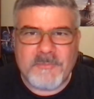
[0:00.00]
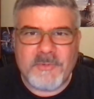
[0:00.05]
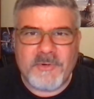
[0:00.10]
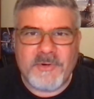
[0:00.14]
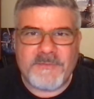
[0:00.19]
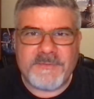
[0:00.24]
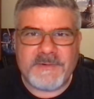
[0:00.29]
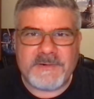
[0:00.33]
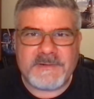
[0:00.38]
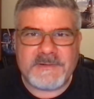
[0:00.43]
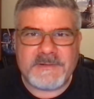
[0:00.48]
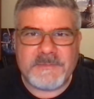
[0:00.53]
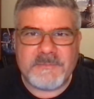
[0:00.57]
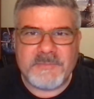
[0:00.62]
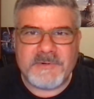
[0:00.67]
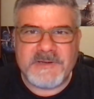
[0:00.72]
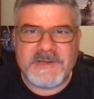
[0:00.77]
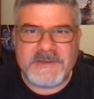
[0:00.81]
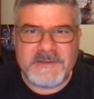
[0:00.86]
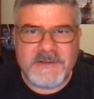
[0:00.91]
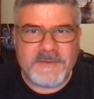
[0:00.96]
perfect,
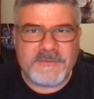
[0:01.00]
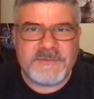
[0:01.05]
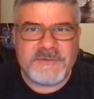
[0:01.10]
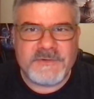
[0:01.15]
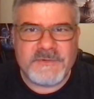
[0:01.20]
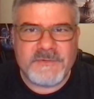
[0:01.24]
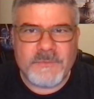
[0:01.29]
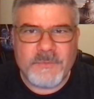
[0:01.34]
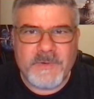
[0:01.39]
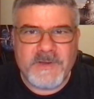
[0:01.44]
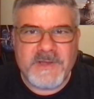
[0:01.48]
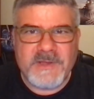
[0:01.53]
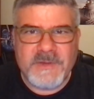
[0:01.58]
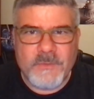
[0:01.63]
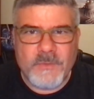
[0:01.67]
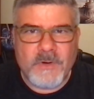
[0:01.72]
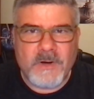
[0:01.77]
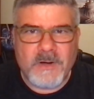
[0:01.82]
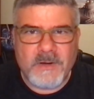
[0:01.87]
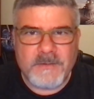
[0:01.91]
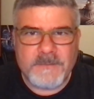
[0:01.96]
but He loves you the way
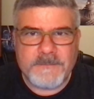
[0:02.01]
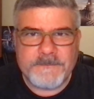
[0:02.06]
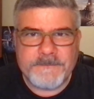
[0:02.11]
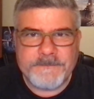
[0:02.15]
you are.